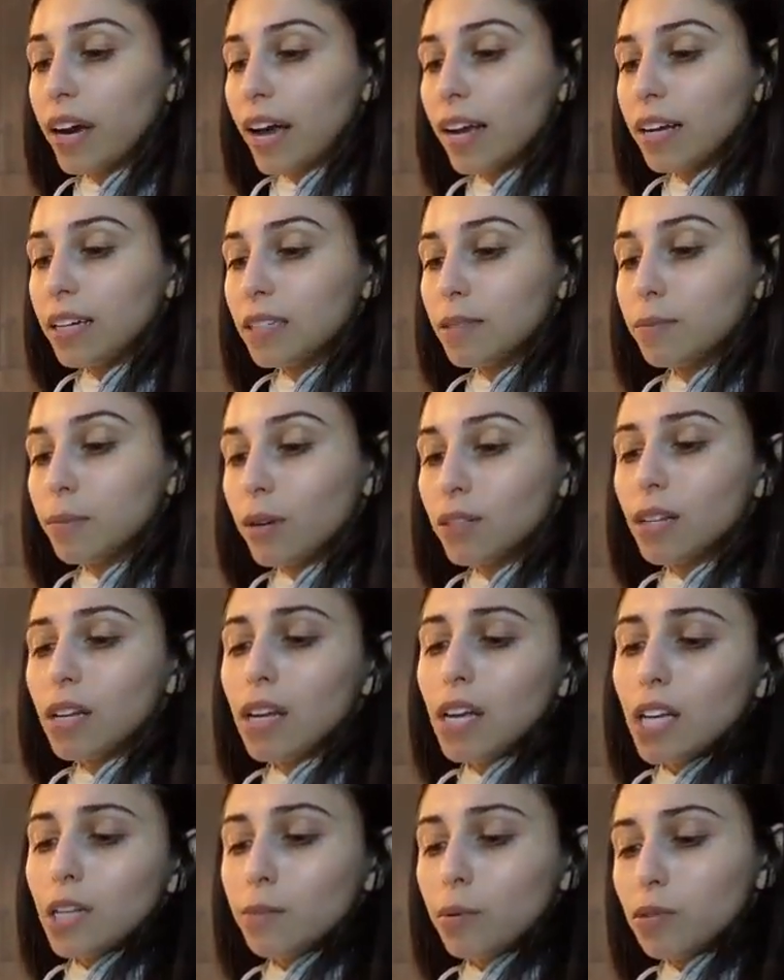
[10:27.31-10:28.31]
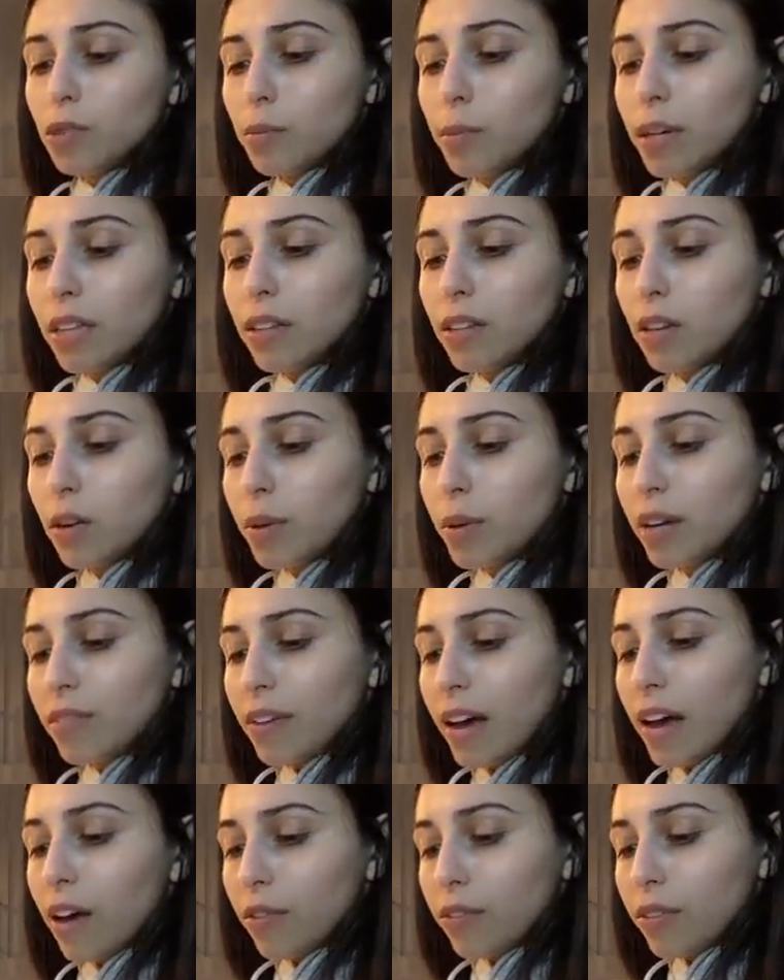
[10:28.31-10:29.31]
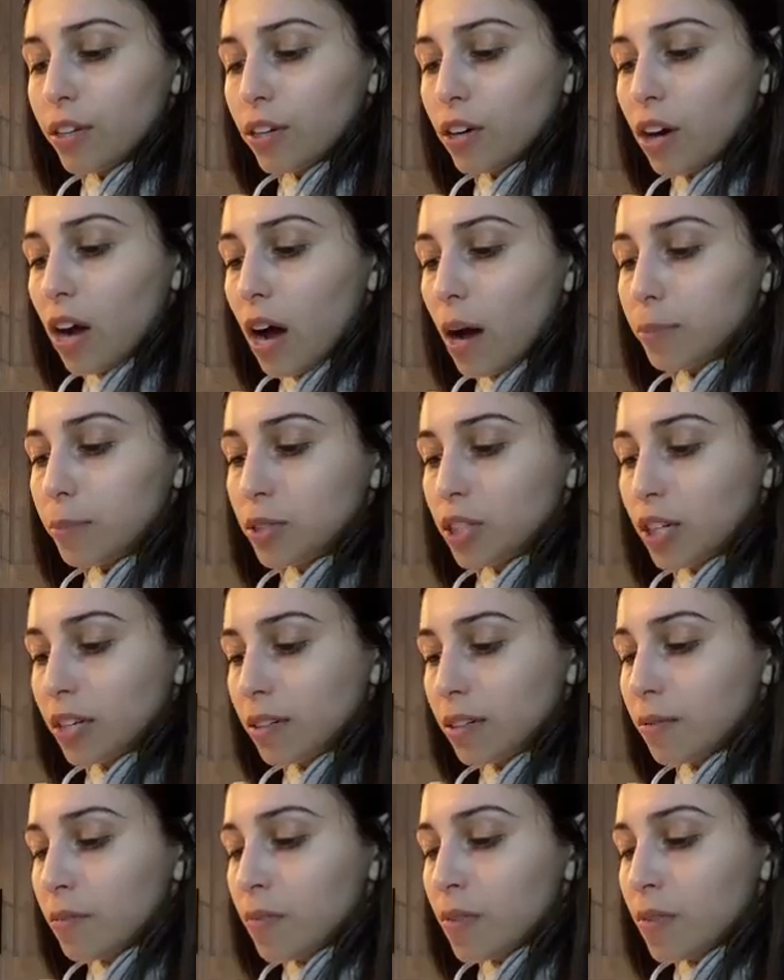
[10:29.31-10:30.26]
and it's supposed to be a little bit of a healthier option.